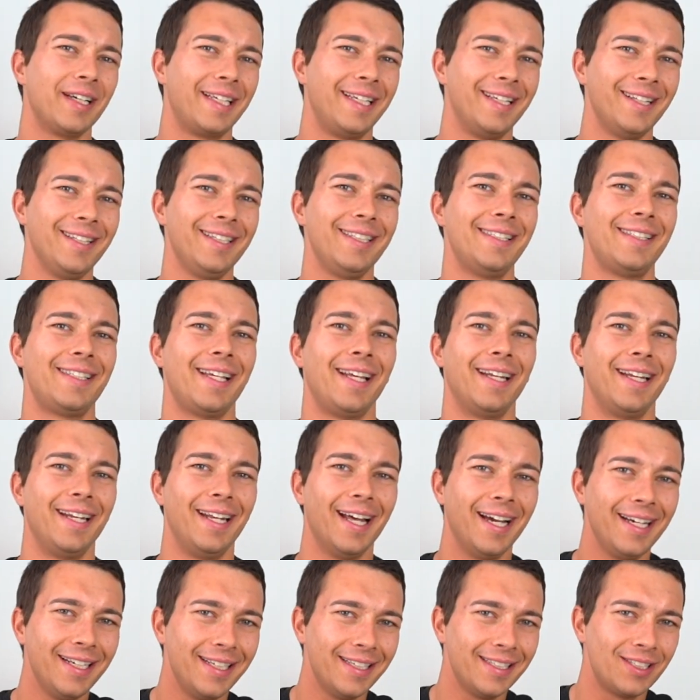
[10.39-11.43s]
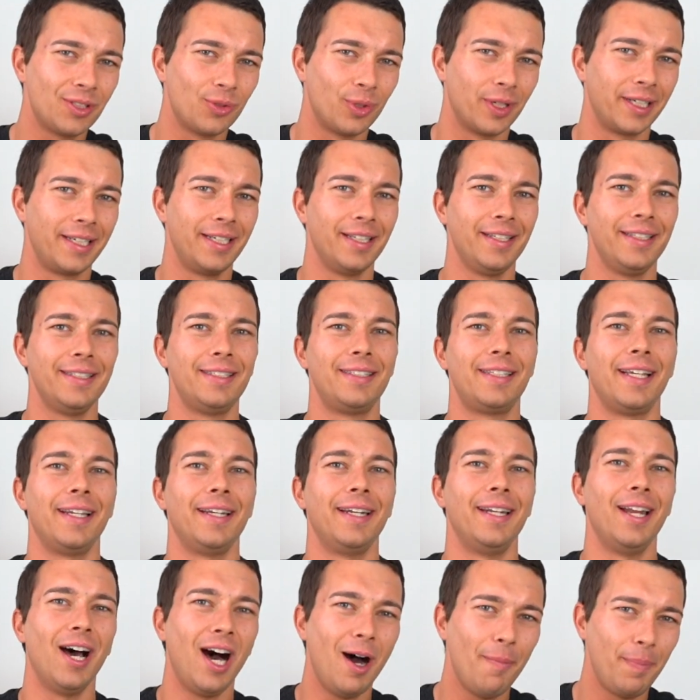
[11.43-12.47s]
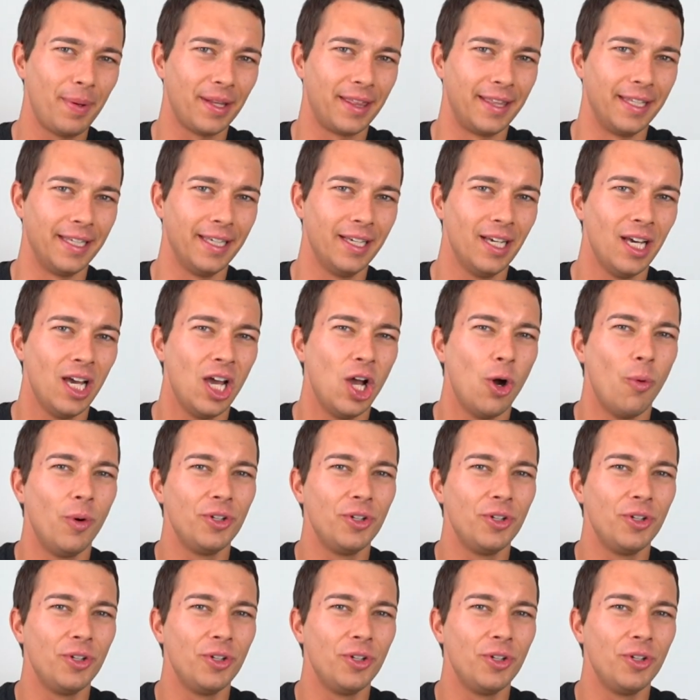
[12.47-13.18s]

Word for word: Achilles tendonitis or Achilles tendinopathy,